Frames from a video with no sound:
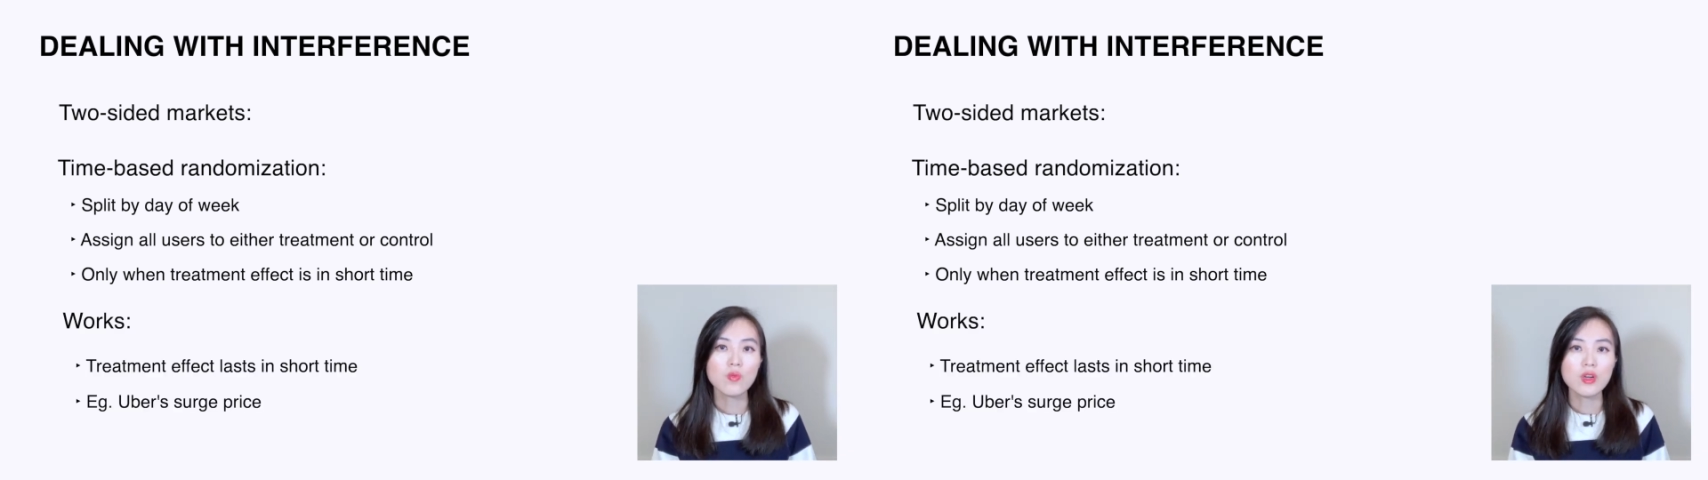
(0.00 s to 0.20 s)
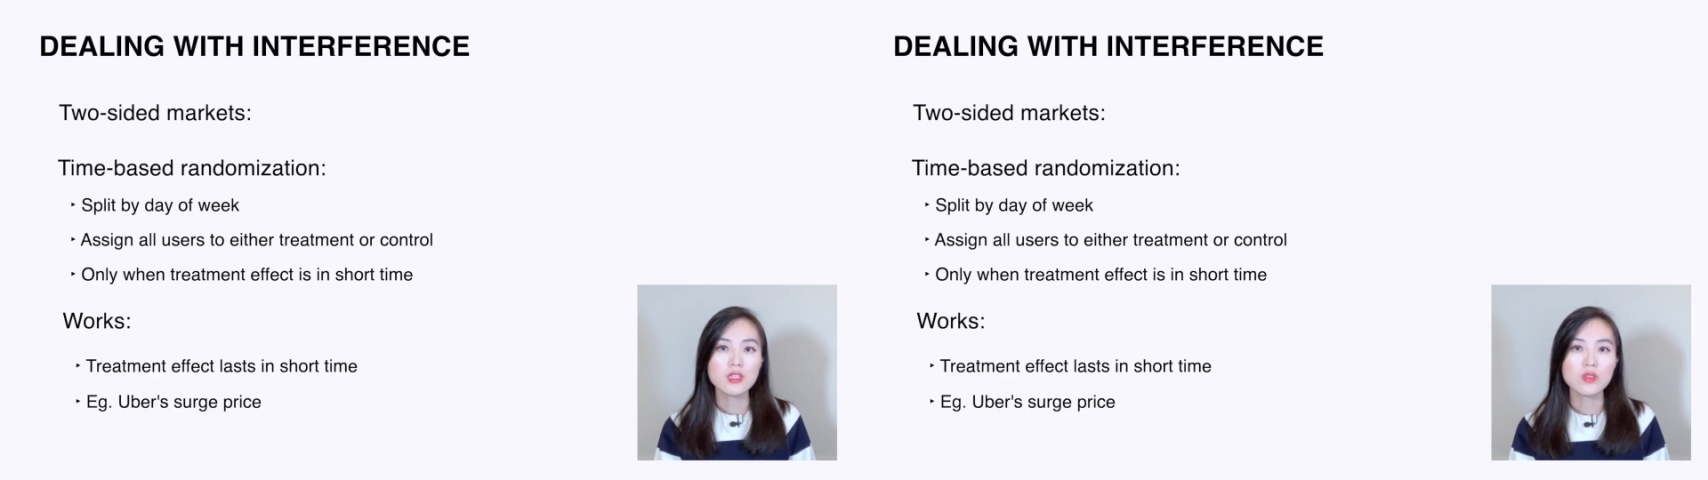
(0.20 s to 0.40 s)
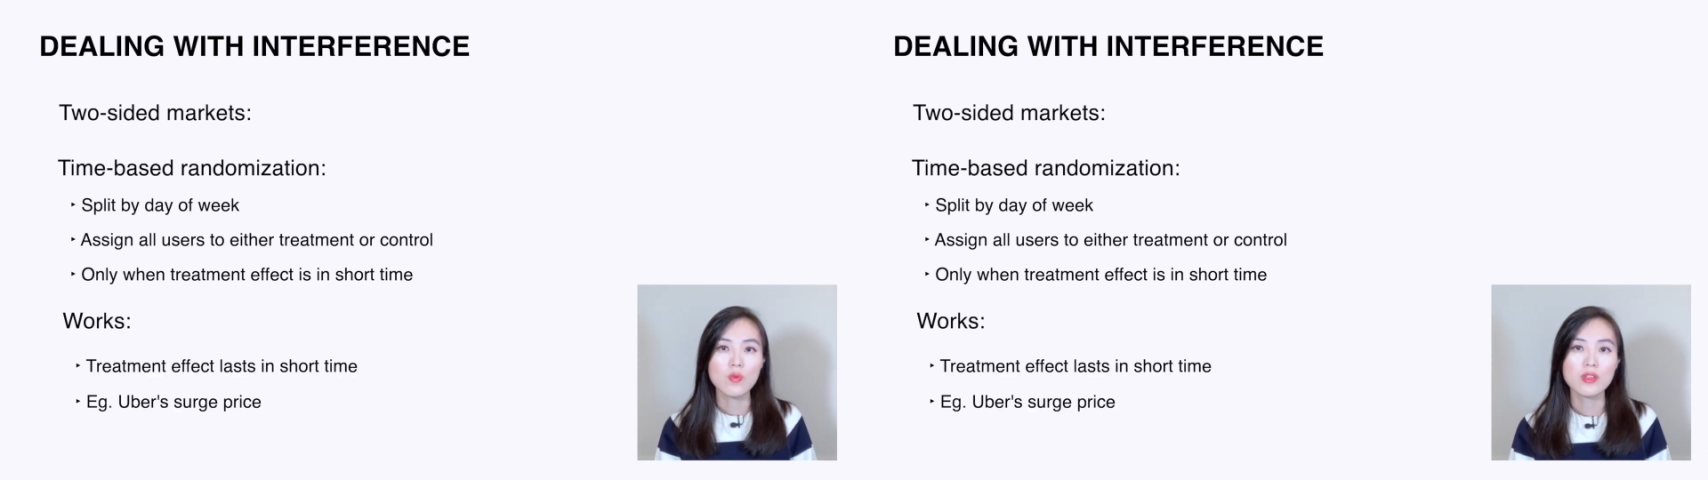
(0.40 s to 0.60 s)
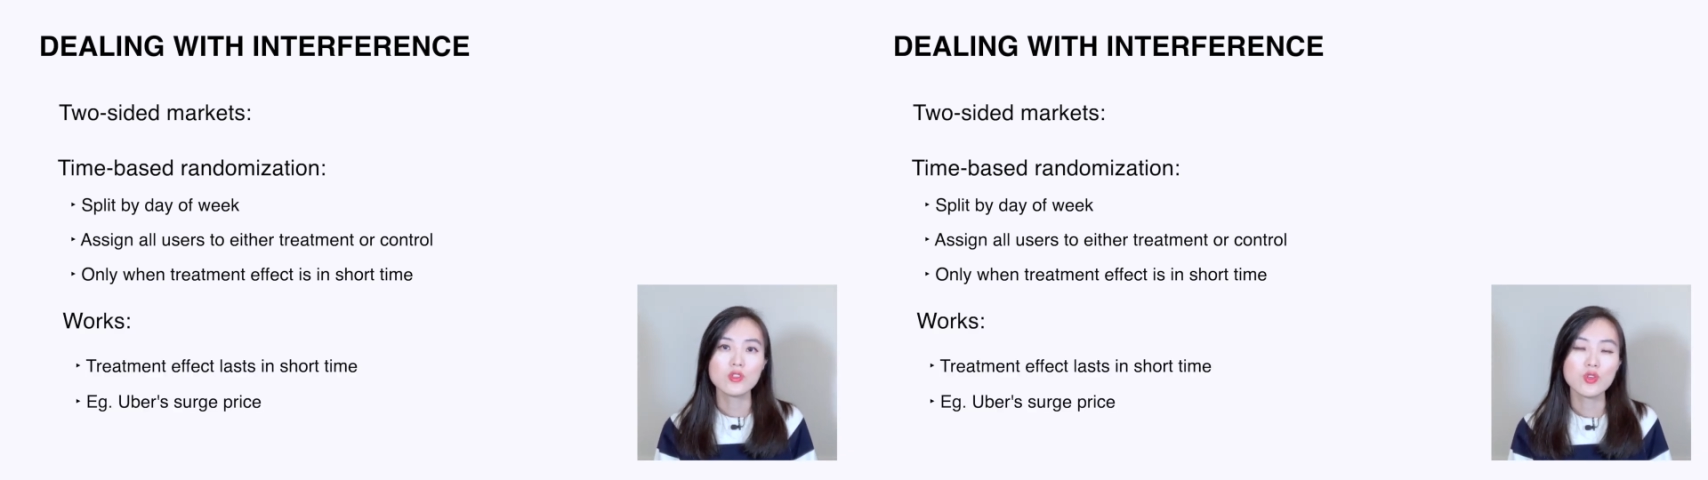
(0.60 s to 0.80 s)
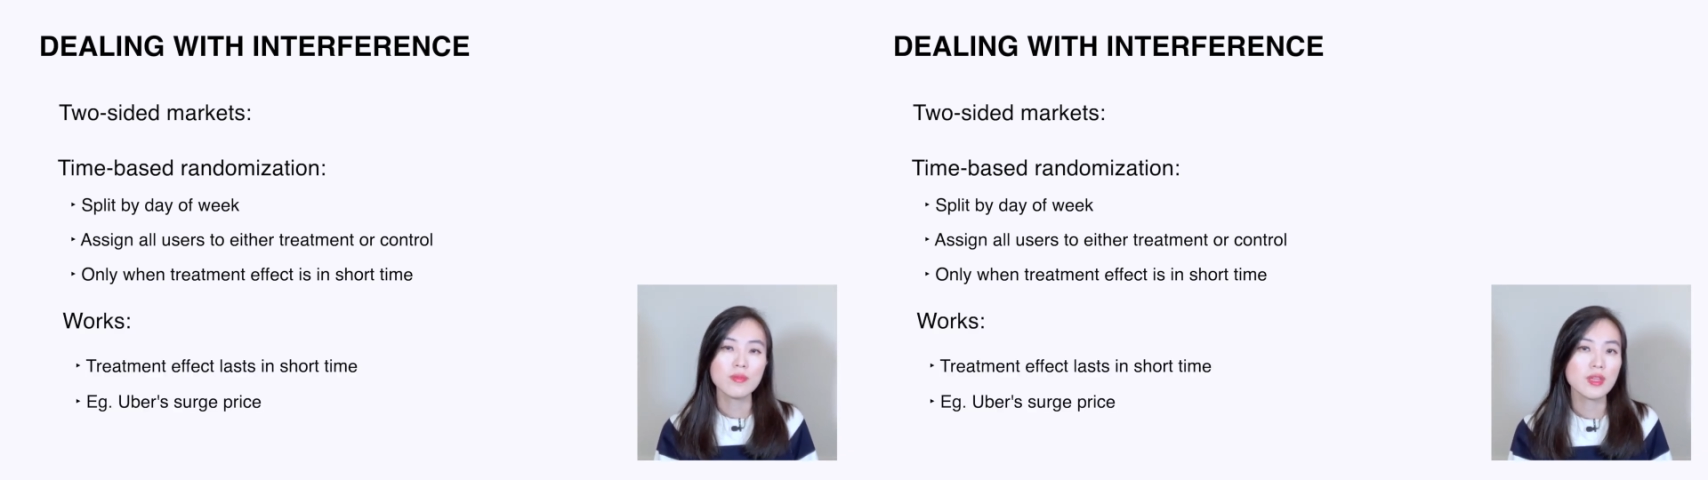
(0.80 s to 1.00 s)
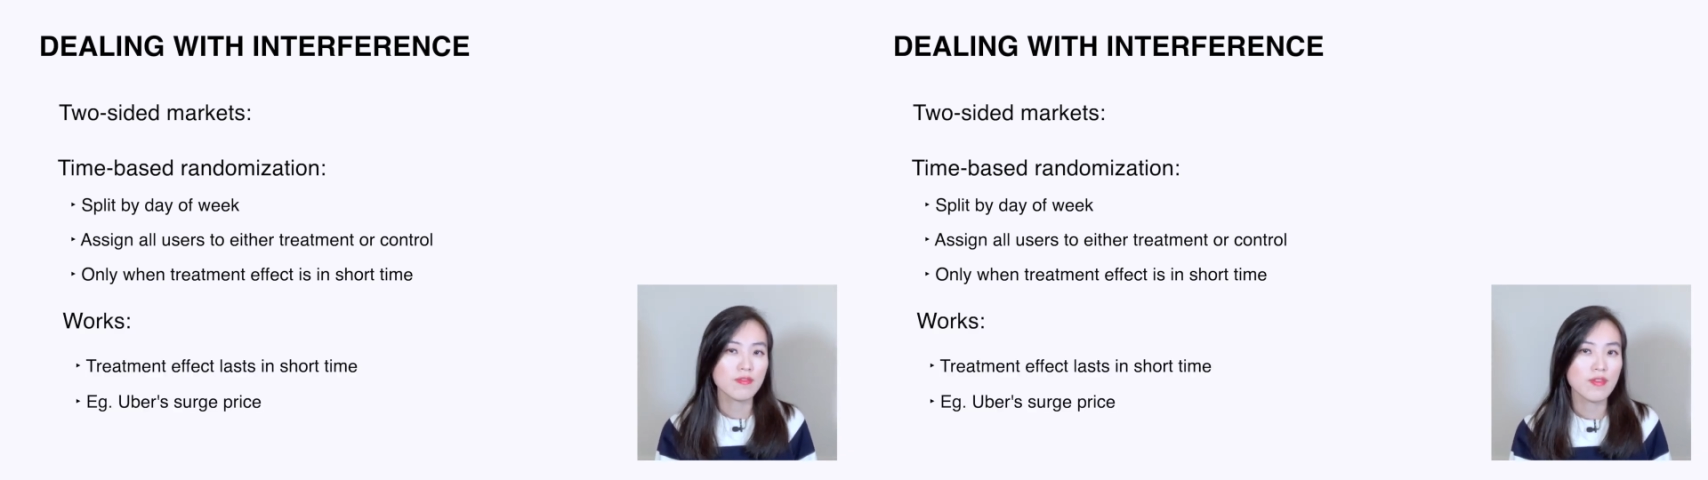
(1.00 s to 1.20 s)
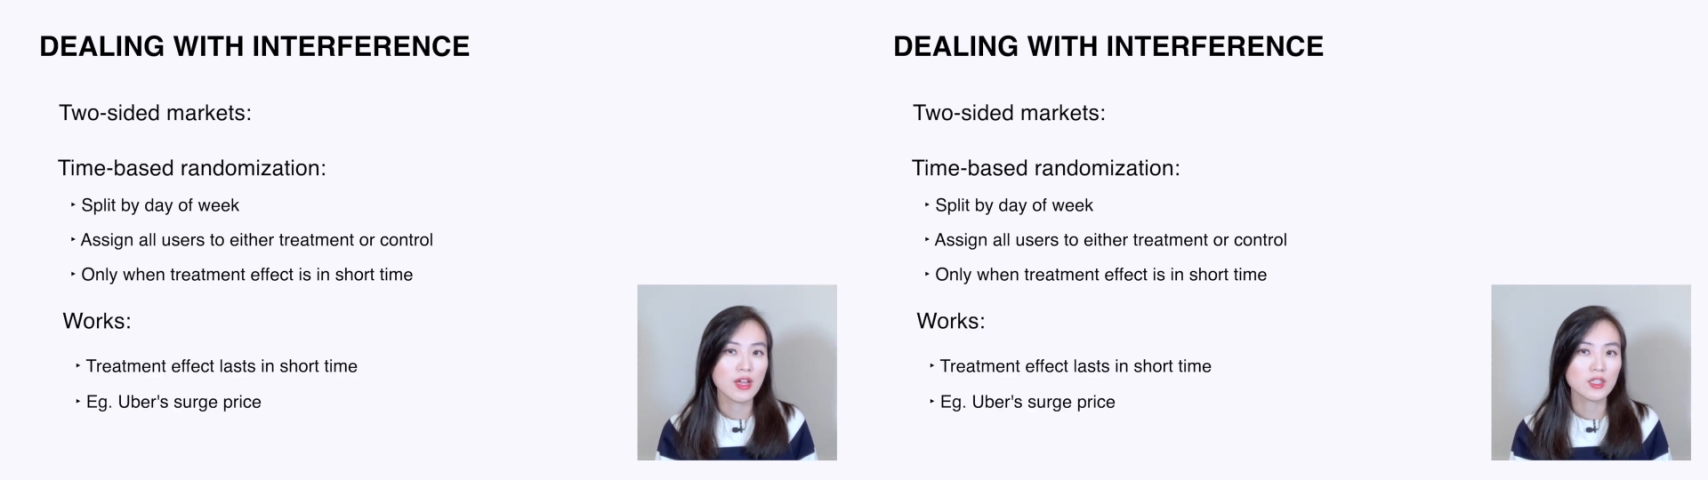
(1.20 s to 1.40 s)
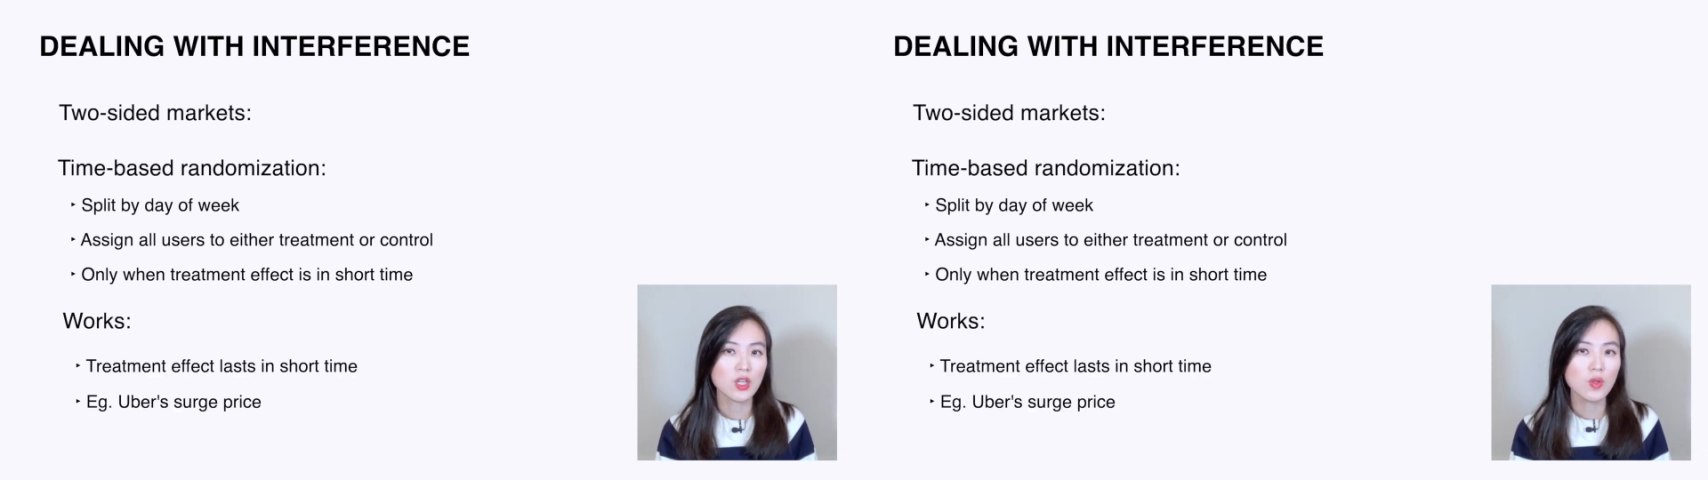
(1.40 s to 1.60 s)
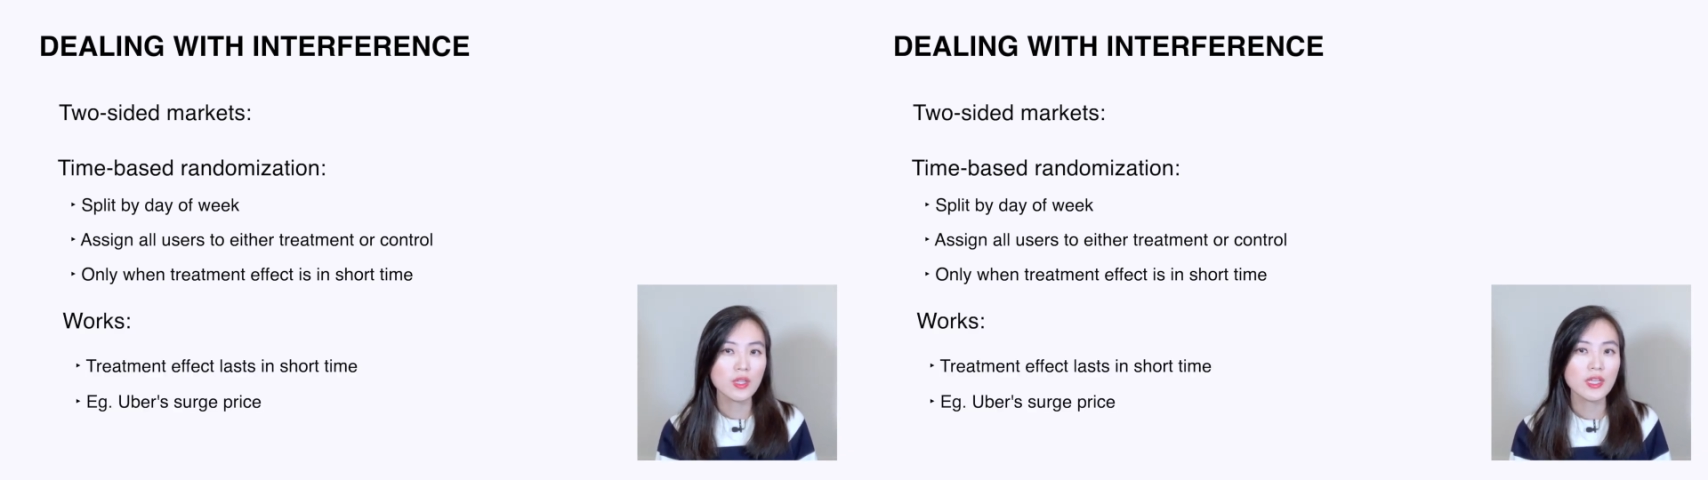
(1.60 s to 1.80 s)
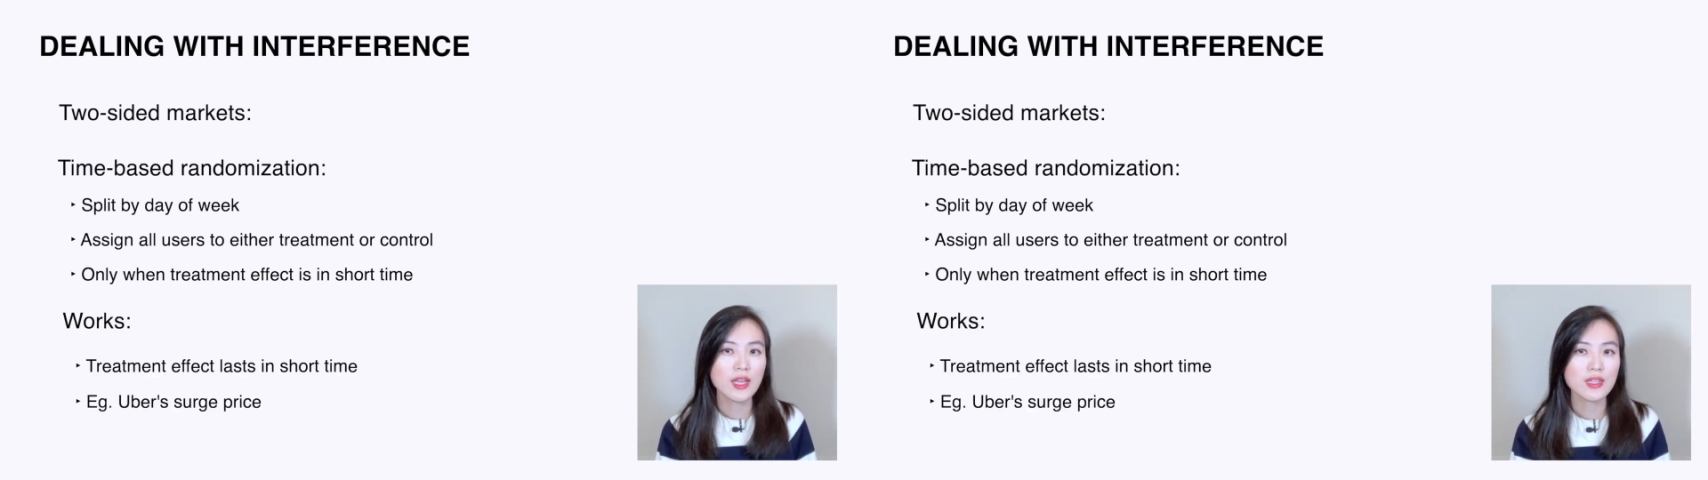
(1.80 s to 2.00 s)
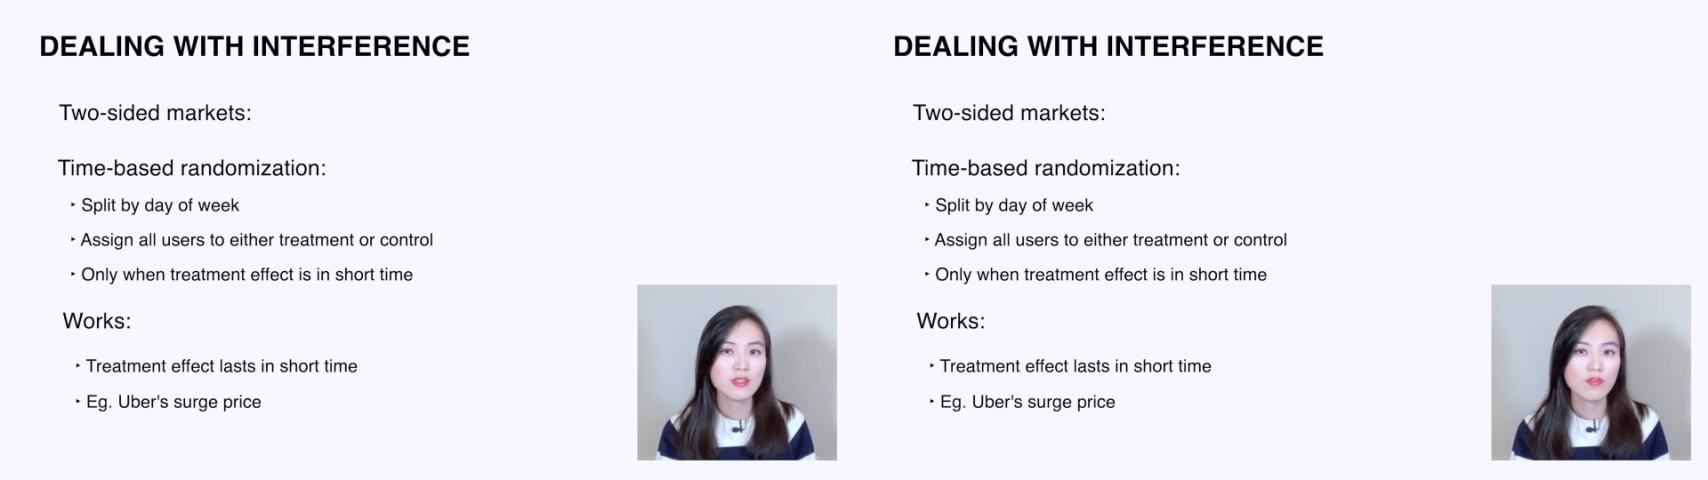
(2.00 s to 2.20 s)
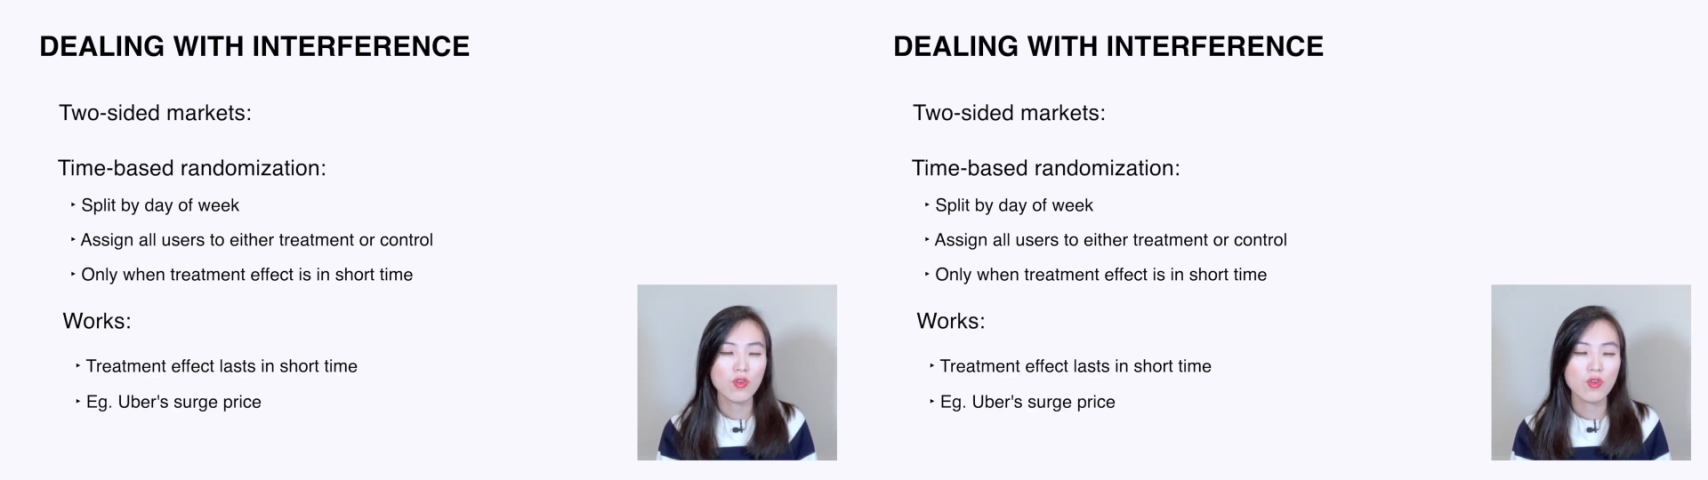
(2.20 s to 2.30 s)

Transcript: works when the treatment effect only lasts